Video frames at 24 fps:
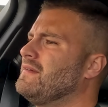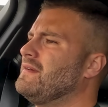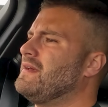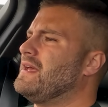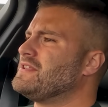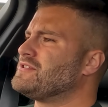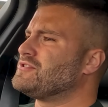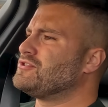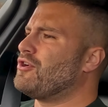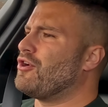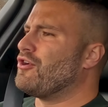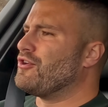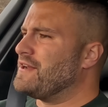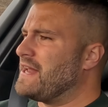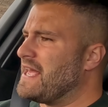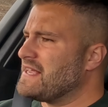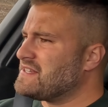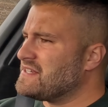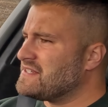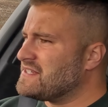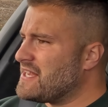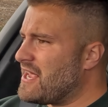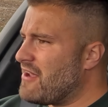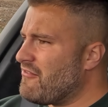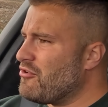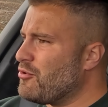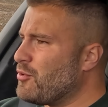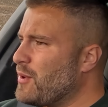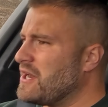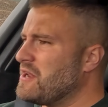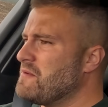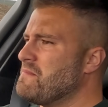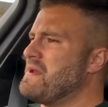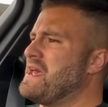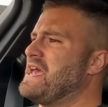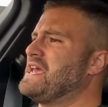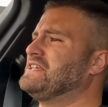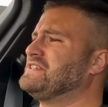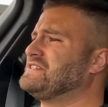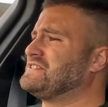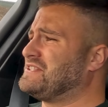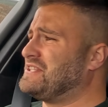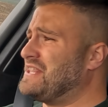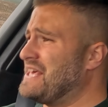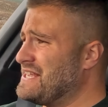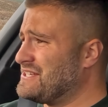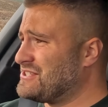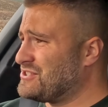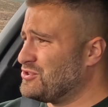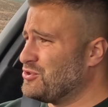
It's not unnecessary when it makes this